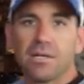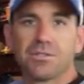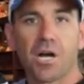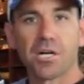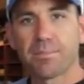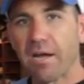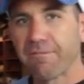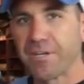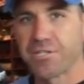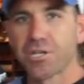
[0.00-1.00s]
Talked about
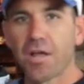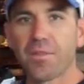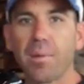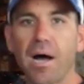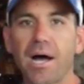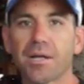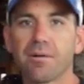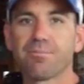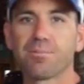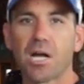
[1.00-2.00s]
fishing on the
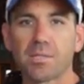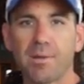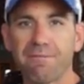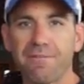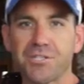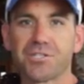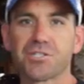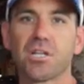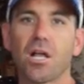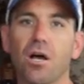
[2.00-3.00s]
bottom, talked about fishing
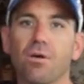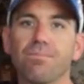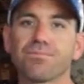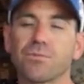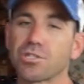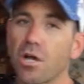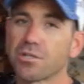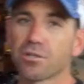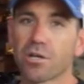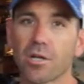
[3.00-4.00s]
slow. There's
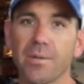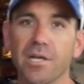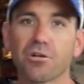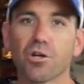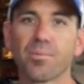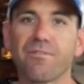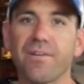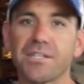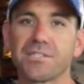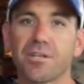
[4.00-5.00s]
also gonna be a group of
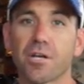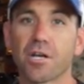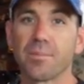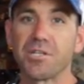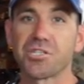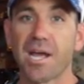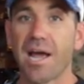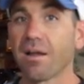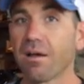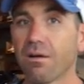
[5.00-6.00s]
fish that are gonna be
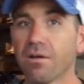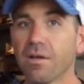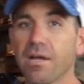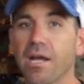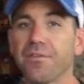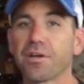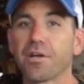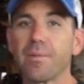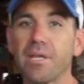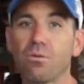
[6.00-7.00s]
shallow and they're
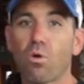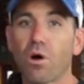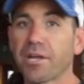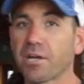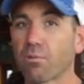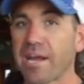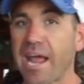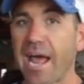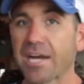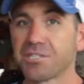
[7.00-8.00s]
gonna be wanting a
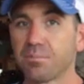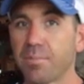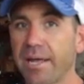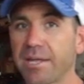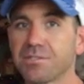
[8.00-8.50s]
reaction bait.